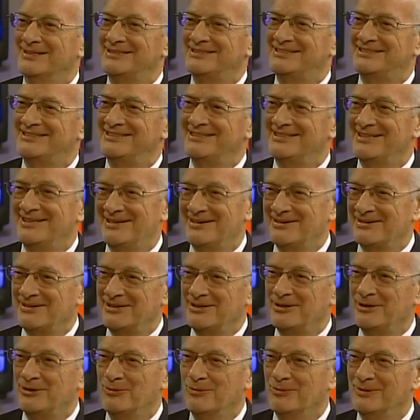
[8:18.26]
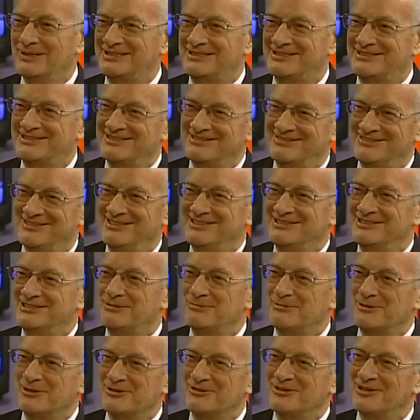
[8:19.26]
What's
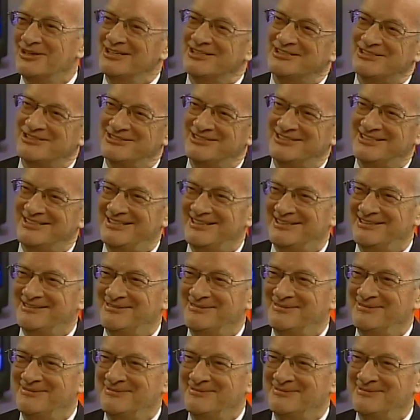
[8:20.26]
some of your thoughts on that?